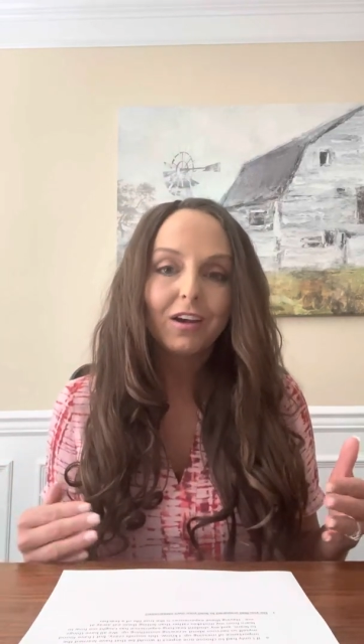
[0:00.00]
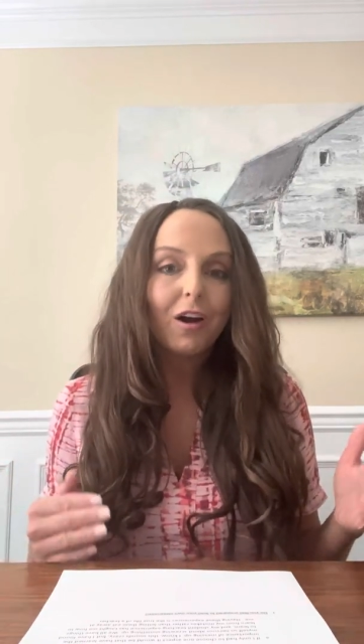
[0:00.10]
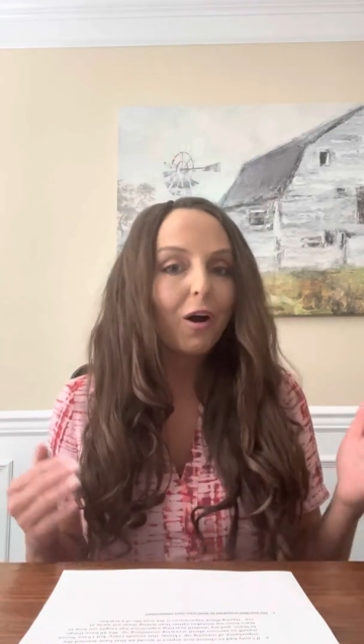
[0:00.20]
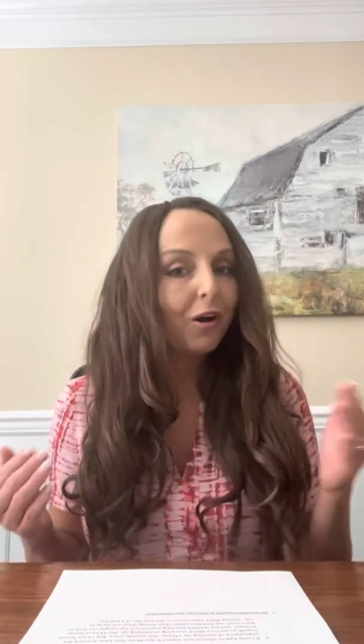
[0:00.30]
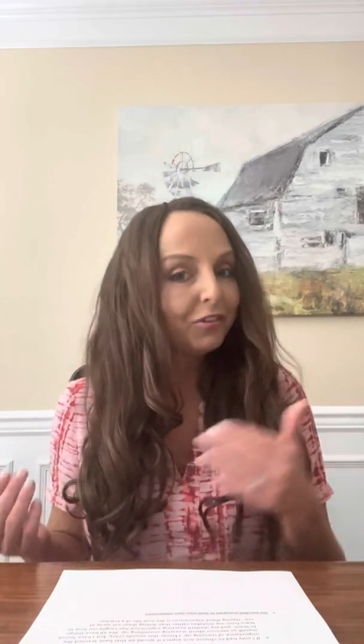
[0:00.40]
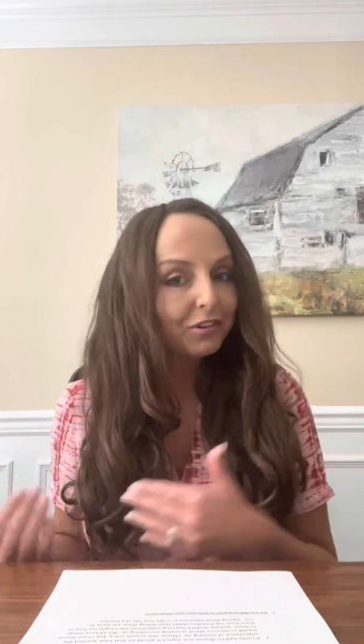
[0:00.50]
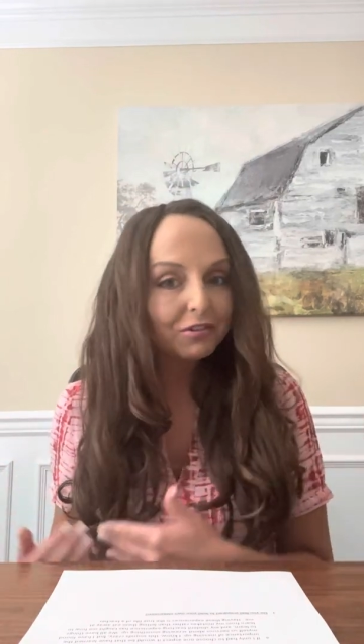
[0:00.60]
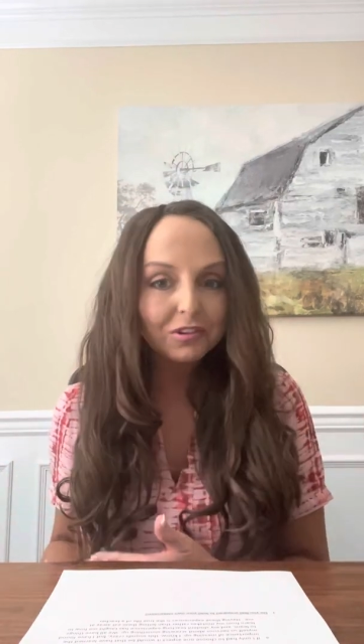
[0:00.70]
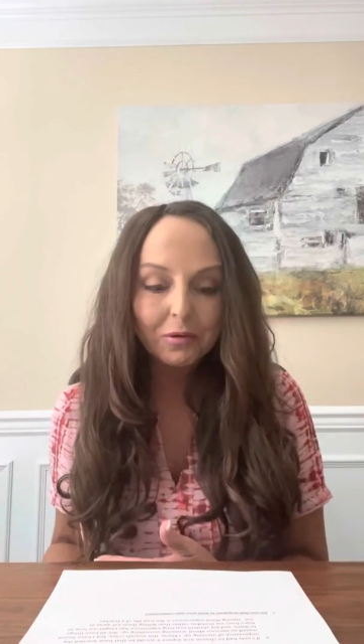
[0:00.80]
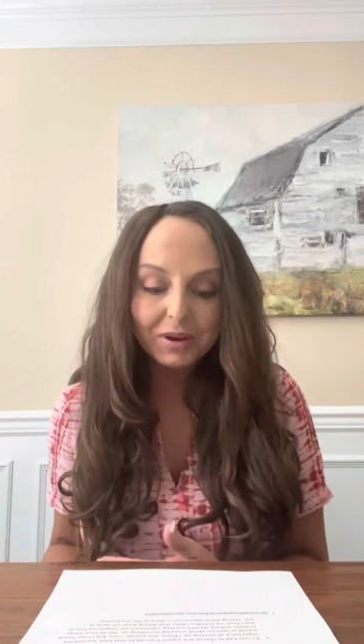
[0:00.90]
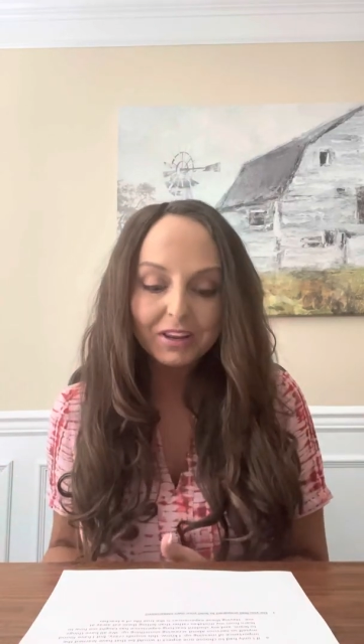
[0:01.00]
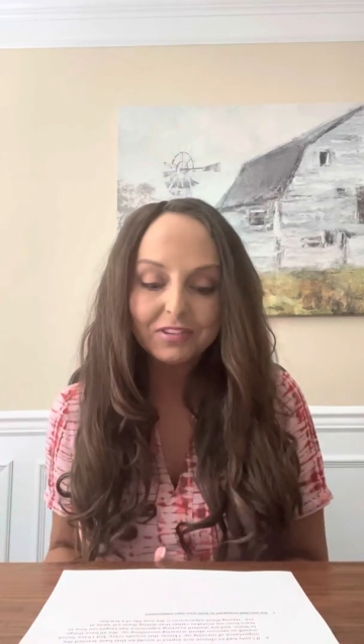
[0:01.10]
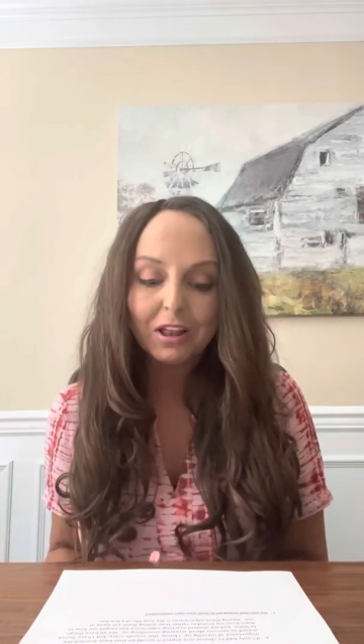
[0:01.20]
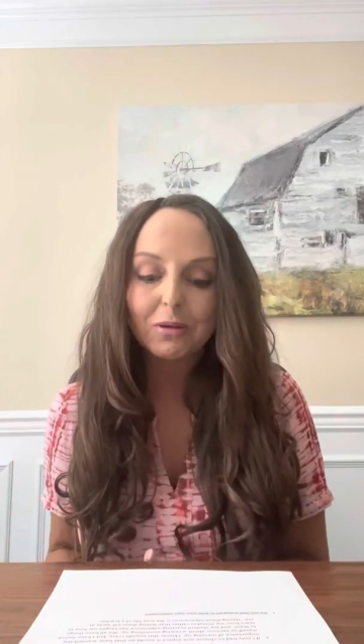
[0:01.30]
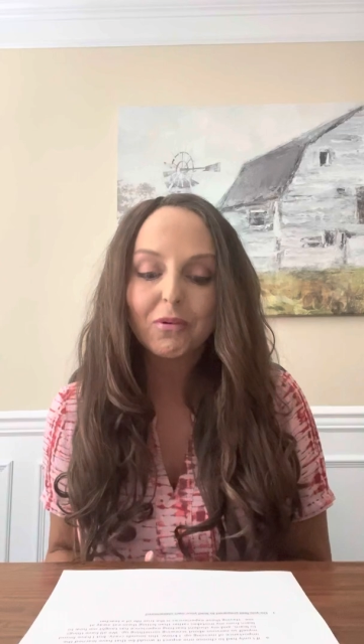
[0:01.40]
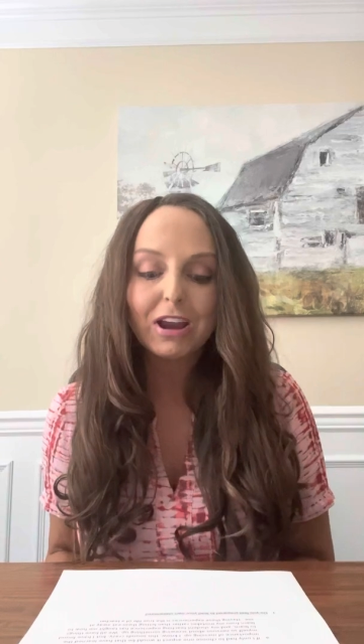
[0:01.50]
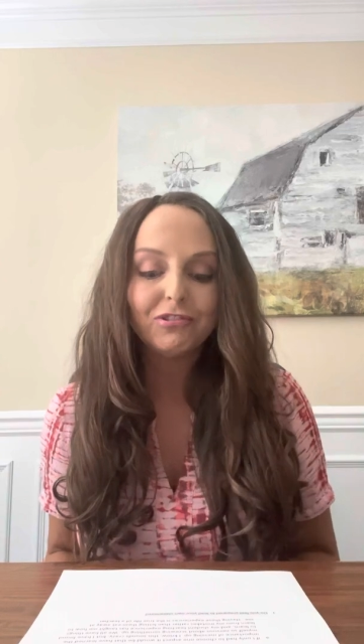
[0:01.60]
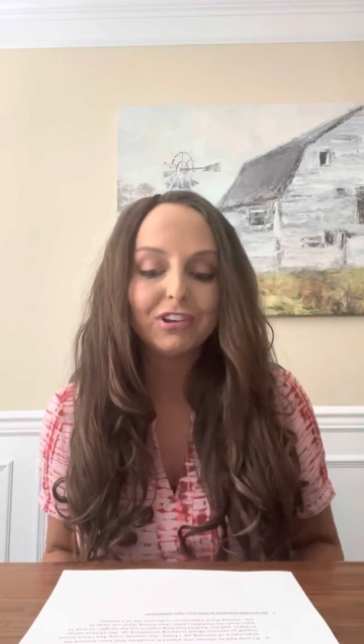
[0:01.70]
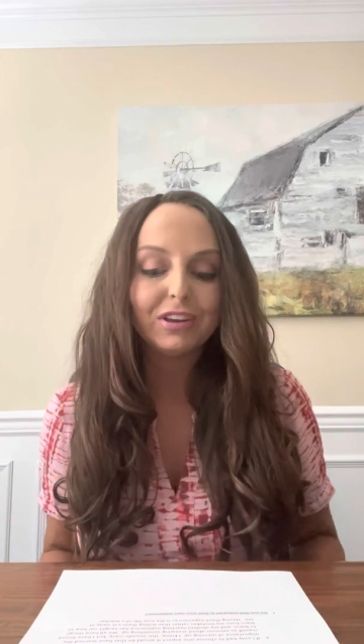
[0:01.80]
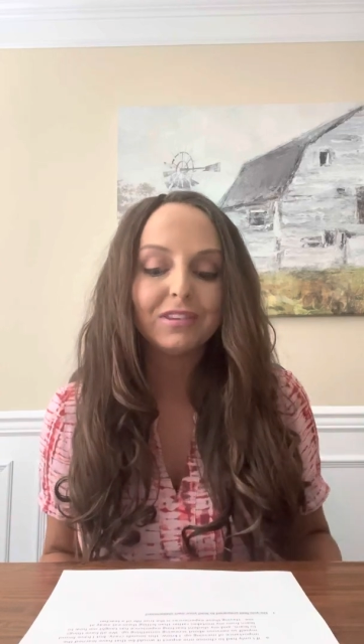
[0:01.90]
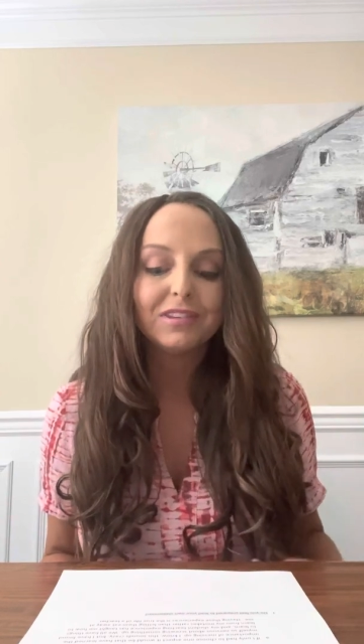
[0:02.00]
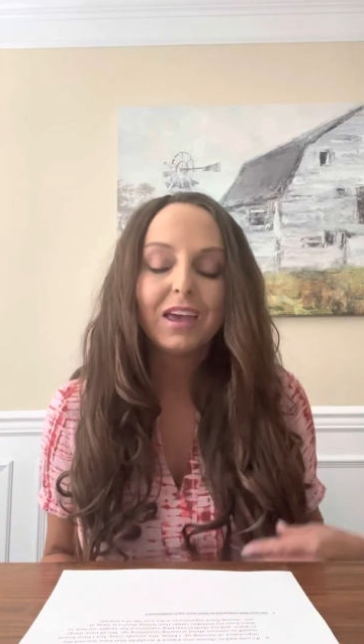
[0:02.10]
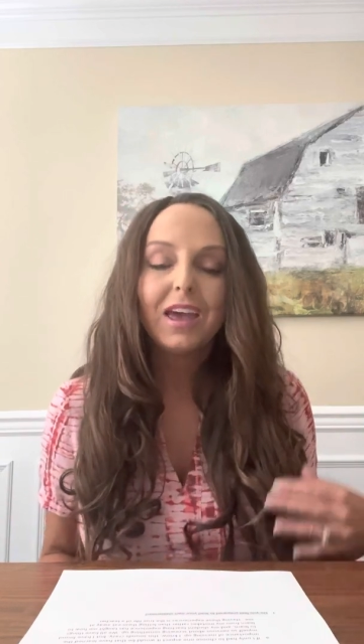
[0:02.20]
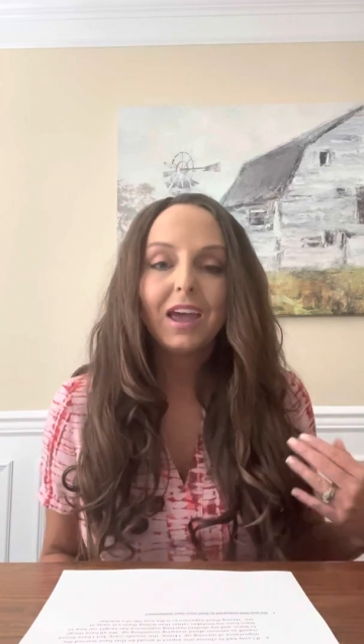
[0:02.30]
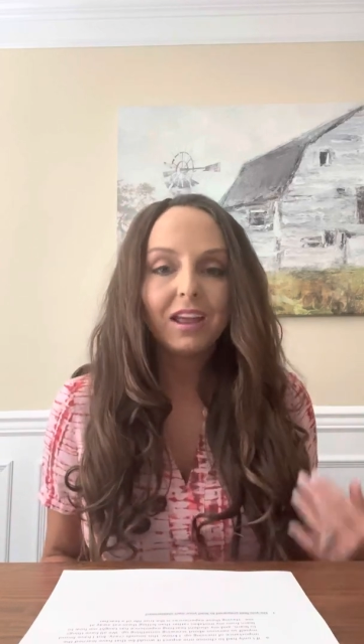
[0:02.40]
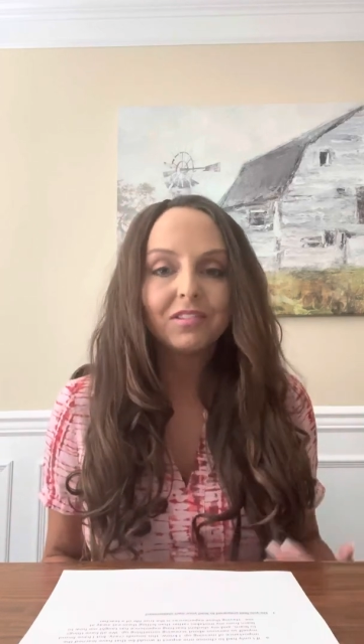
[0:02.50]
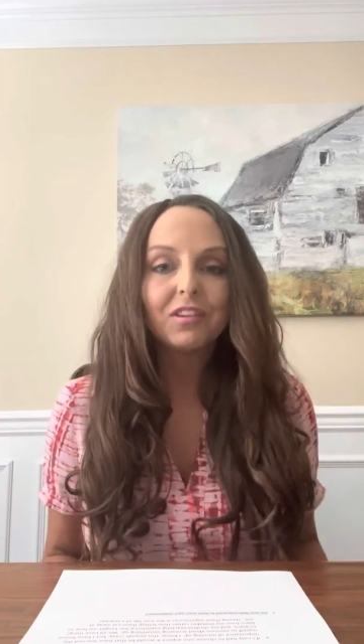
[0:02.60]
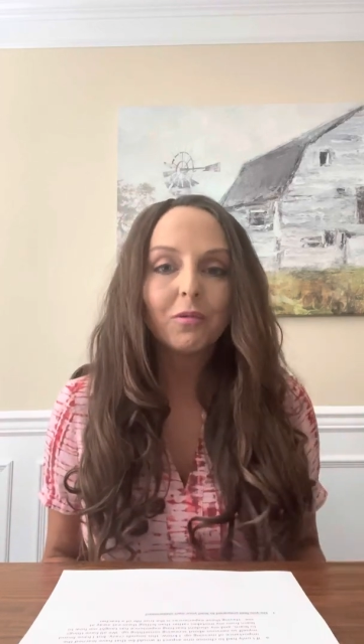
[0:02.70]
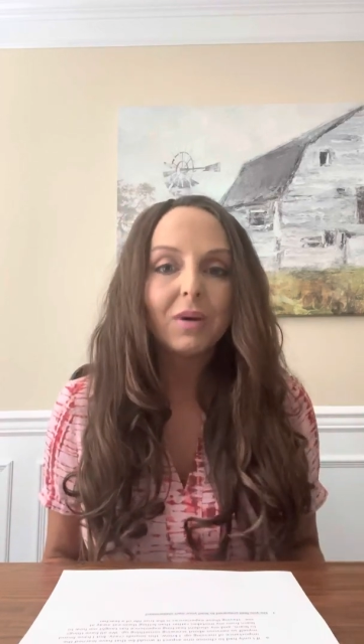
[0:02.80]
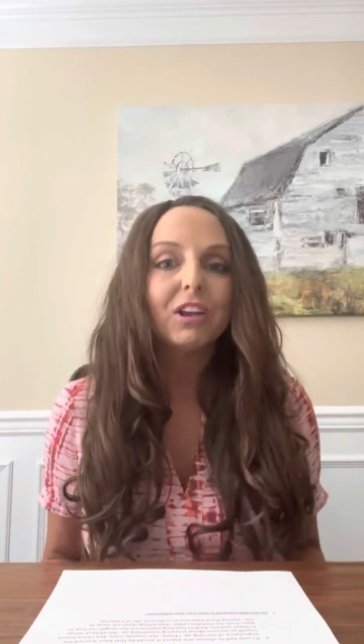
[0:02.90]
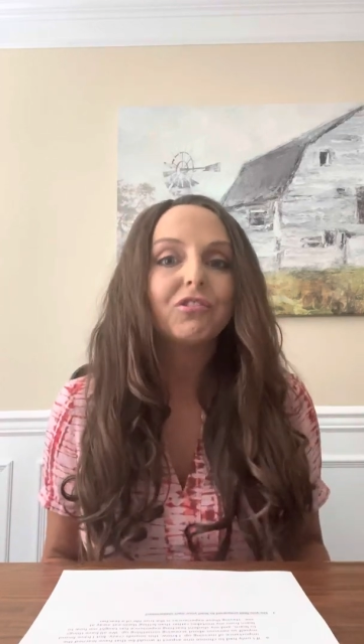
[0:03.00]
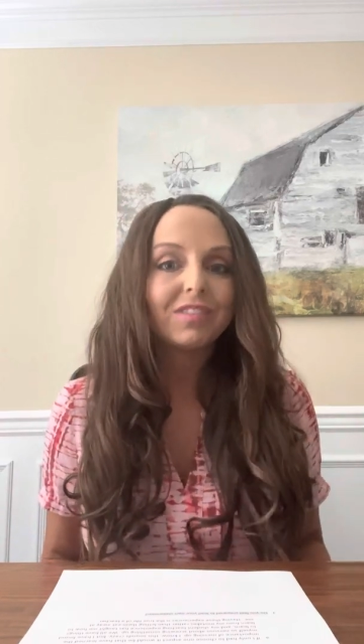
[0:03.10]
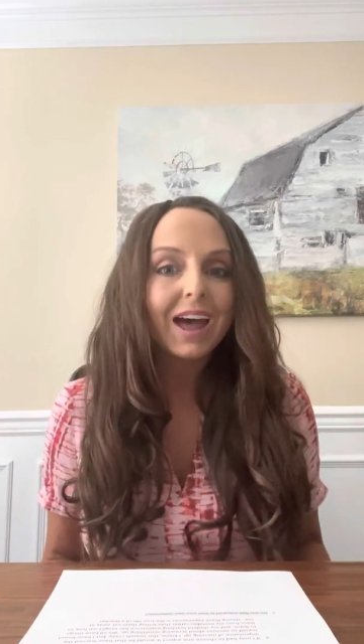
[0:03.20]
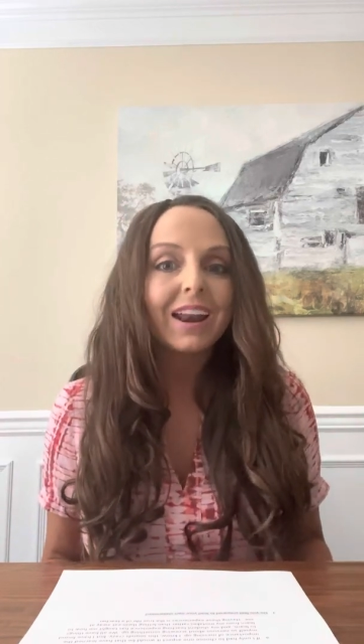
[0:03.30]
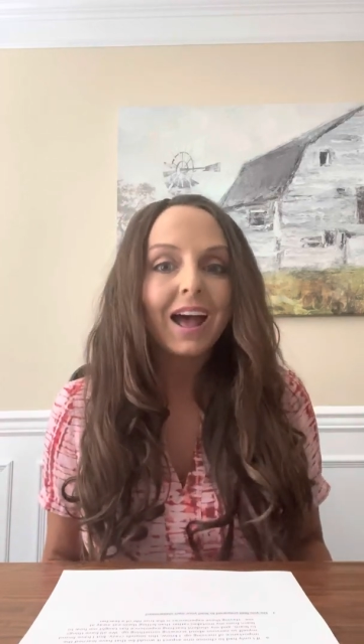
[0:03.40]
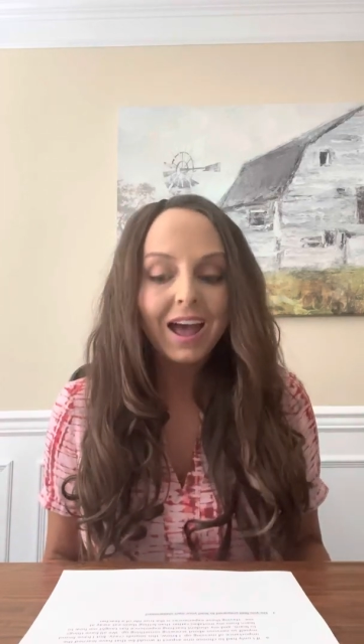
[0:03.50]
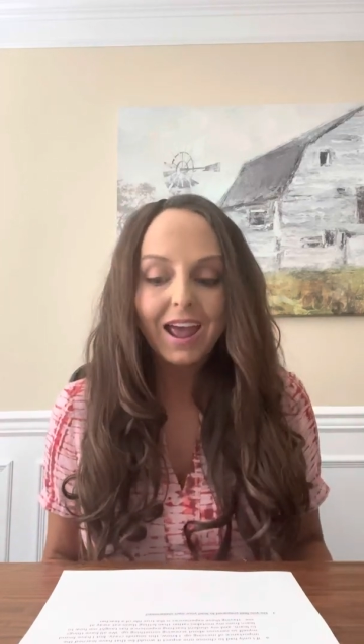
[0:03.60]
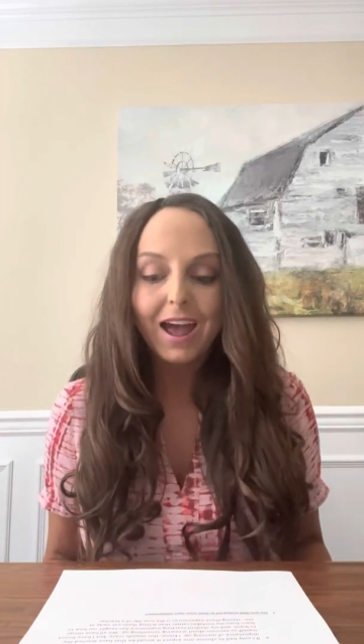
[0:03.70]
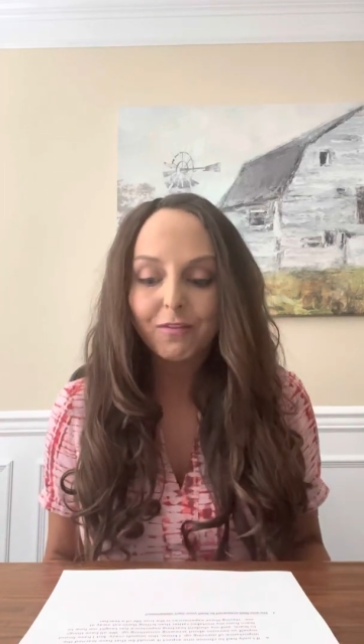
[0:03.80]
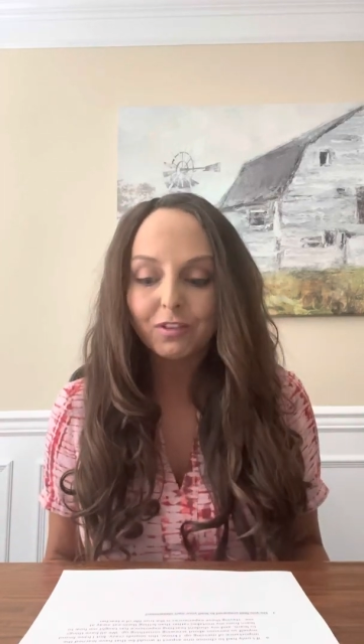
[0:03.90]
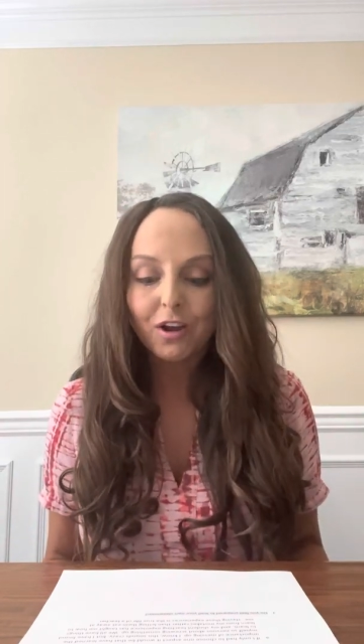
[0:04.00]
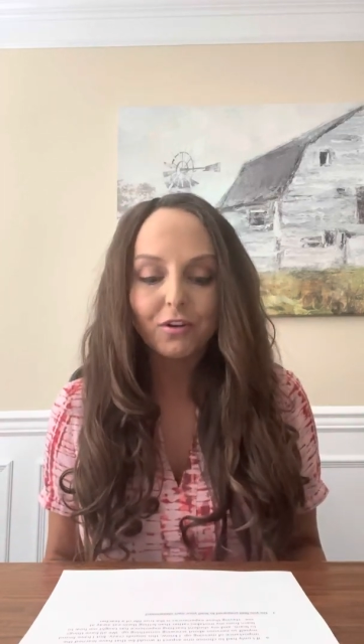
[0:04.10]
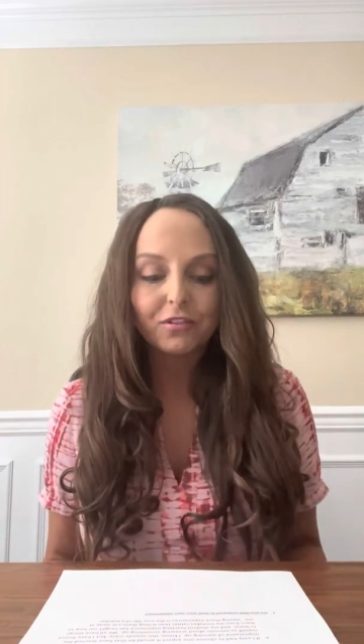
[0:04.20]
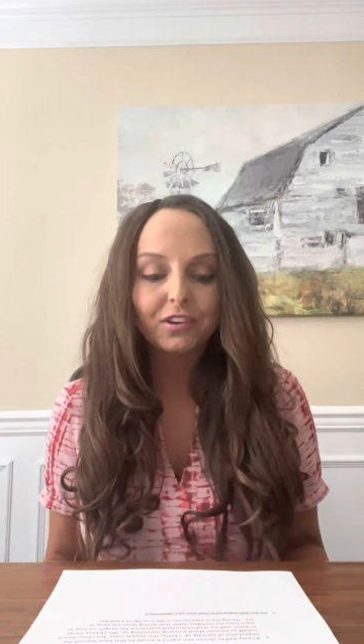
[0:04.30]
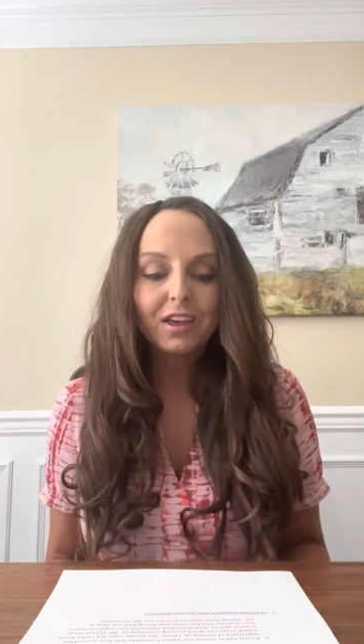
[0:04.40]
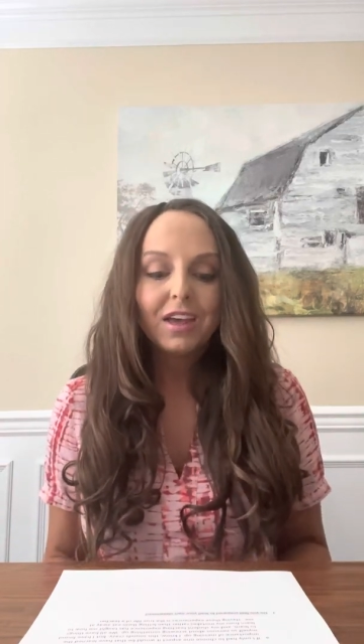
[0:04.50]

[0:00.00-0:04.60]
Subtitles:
also so many celebrations, and so much that I have learned.